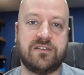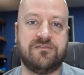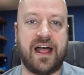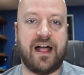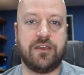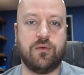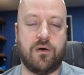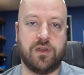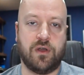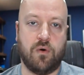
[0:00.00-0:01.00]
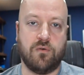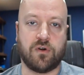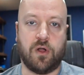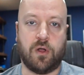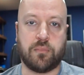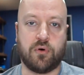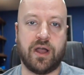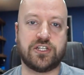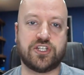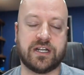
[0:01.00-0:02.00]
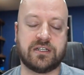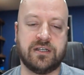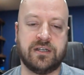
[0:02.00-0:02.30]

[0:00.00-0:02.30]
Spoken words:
value of the overall project.